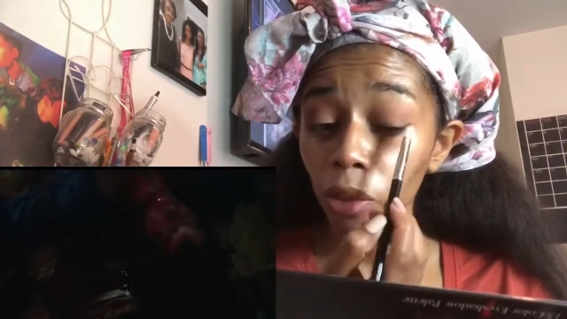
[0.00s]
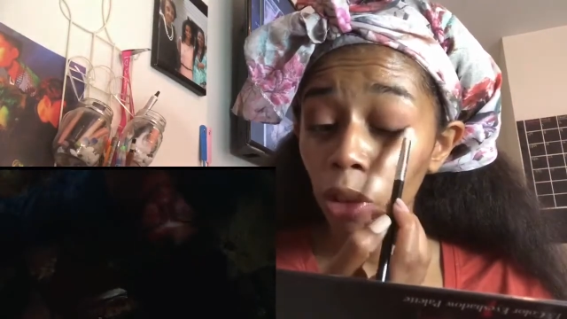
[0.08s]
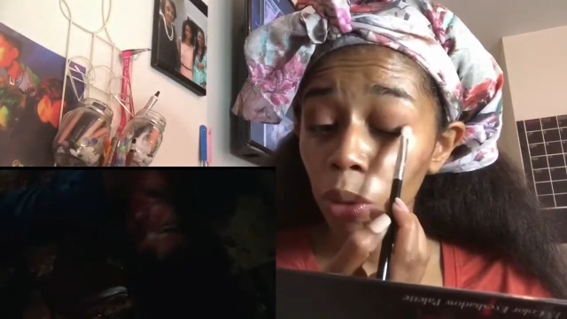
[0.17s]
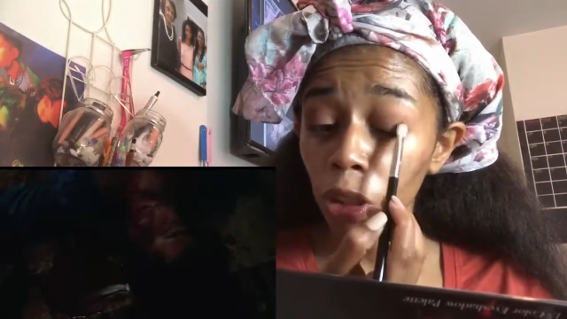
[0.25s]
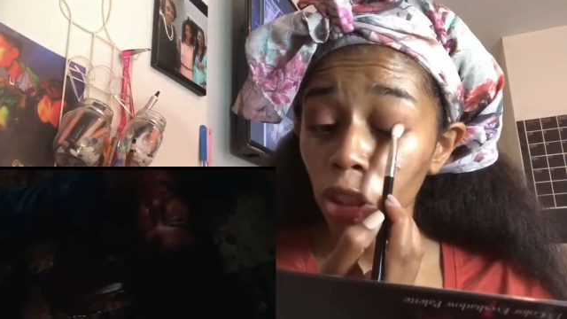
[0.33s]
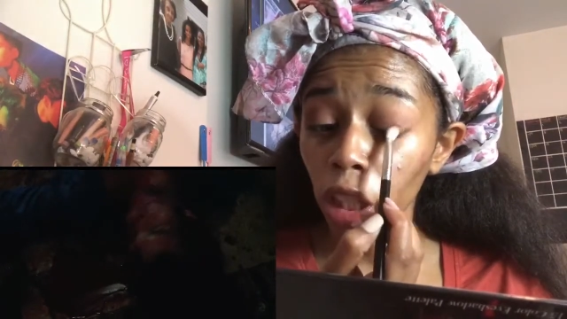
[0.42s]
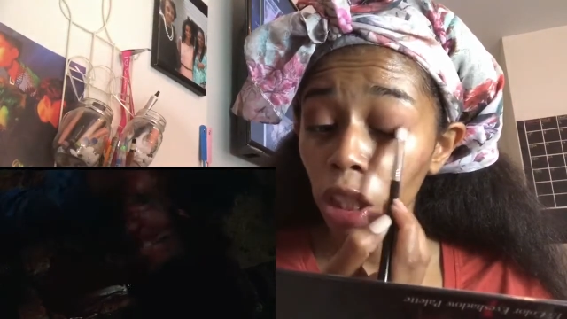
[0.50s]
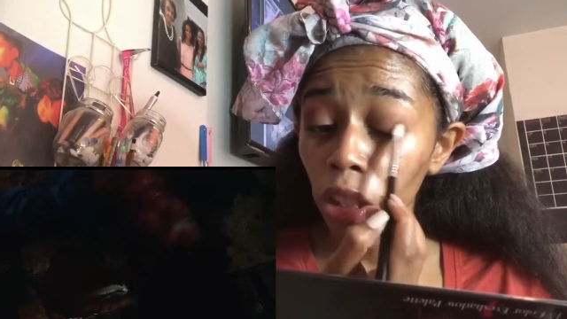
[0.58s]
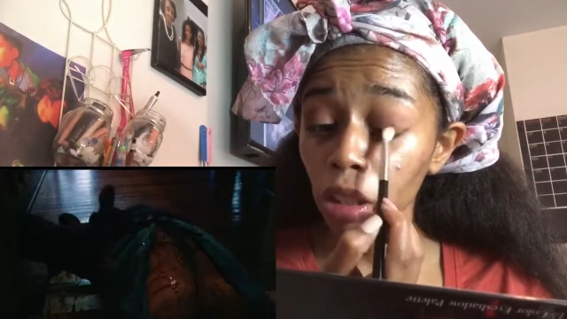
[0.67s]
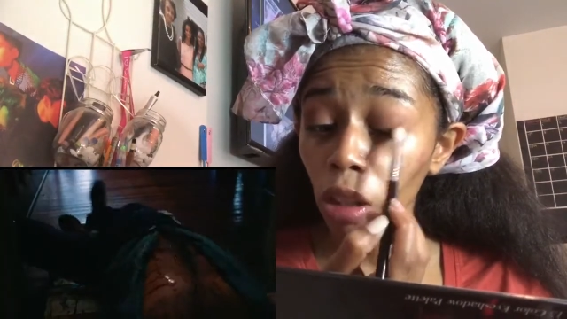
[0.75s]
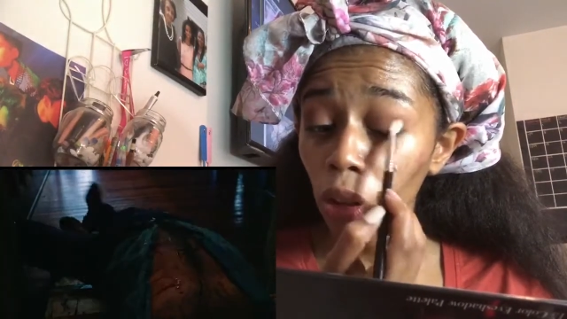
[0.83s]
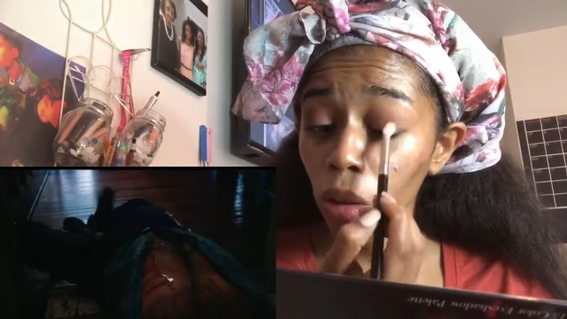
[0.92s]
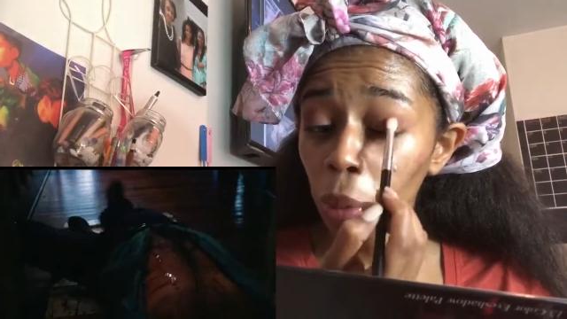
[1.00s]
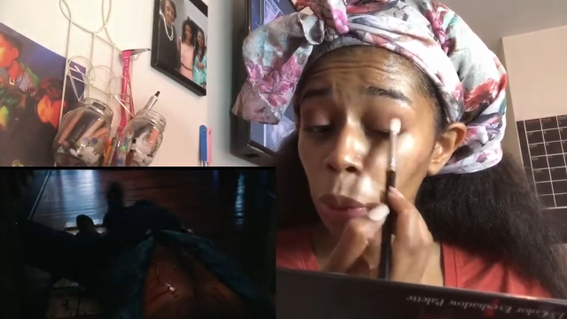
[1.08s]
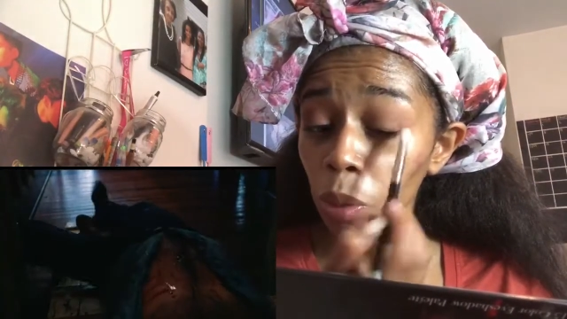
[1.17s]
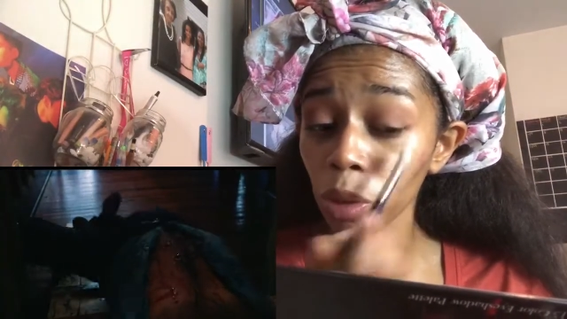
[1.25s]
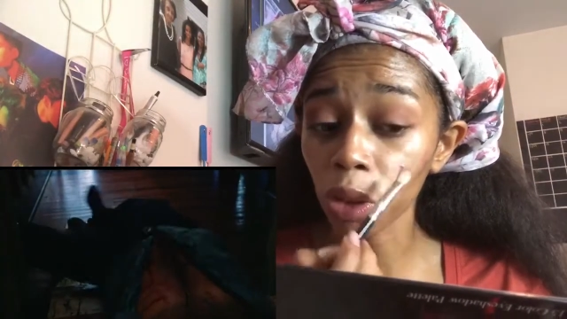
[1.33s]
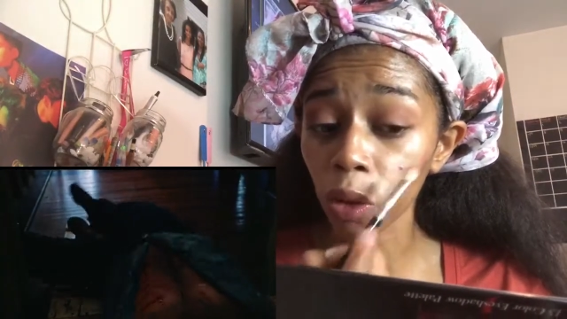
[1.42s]
from the chainsaw or
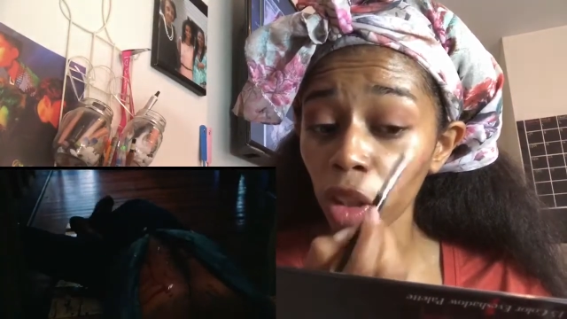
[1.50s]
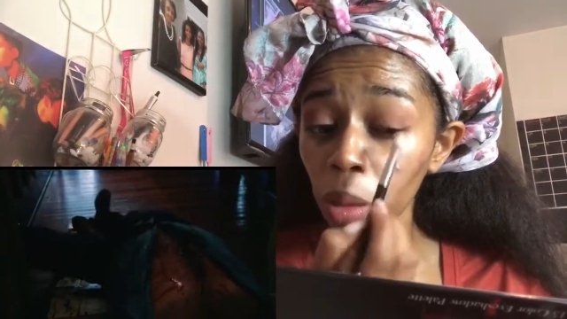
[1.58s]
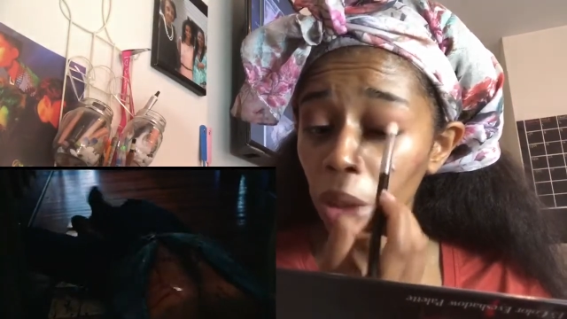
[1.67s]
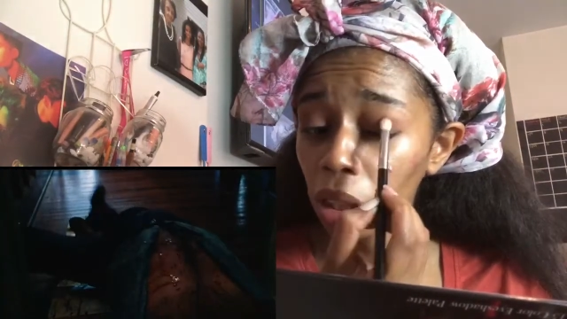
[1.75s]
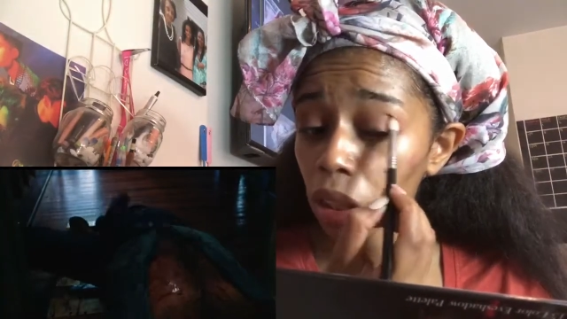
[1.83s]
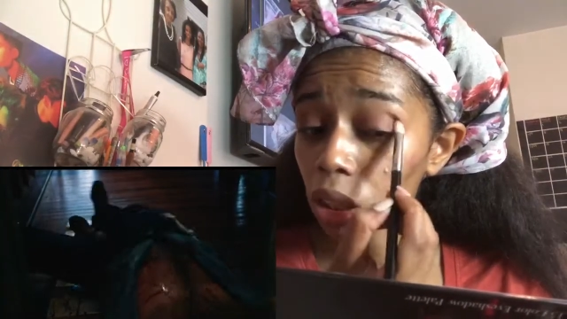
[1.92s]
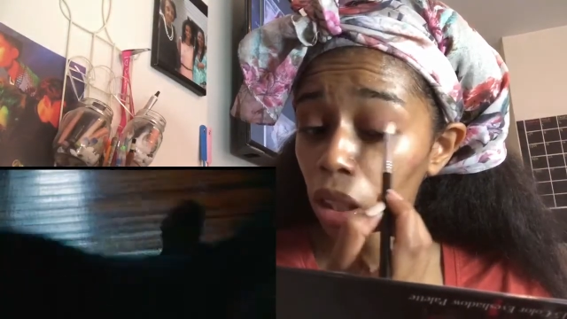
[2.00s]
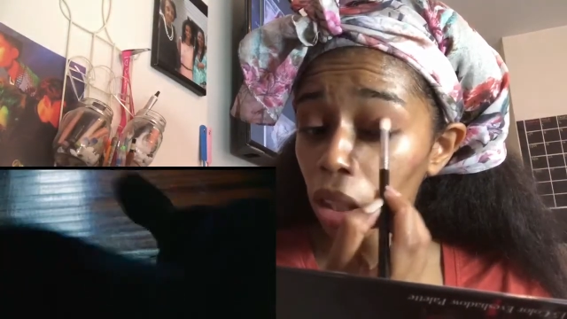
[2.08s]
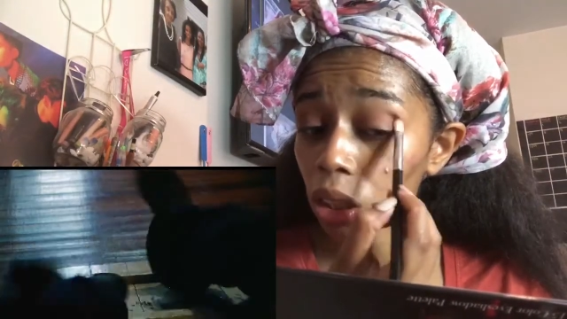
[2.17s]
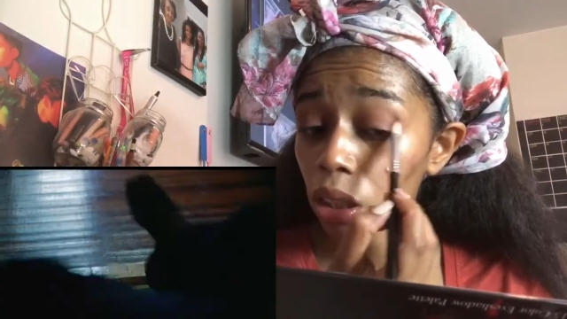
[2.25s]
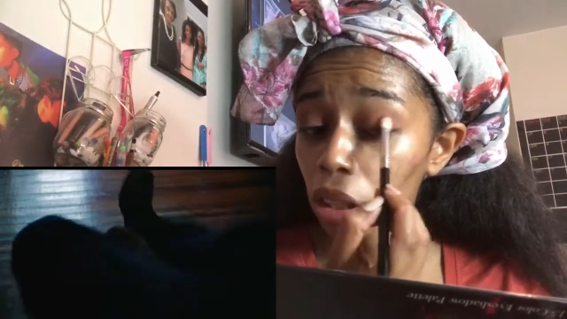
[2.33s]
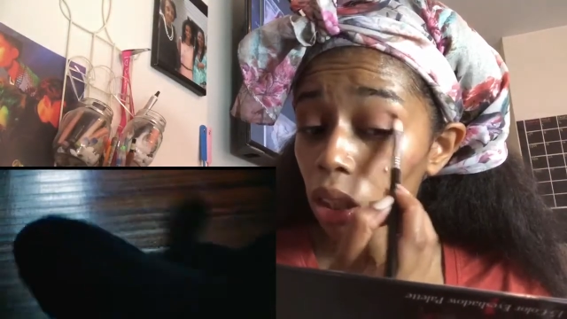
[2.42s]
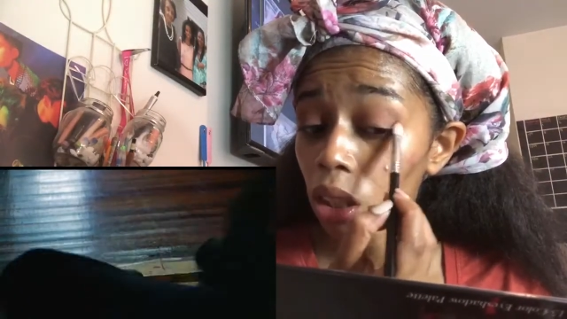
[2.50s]
people screaming, and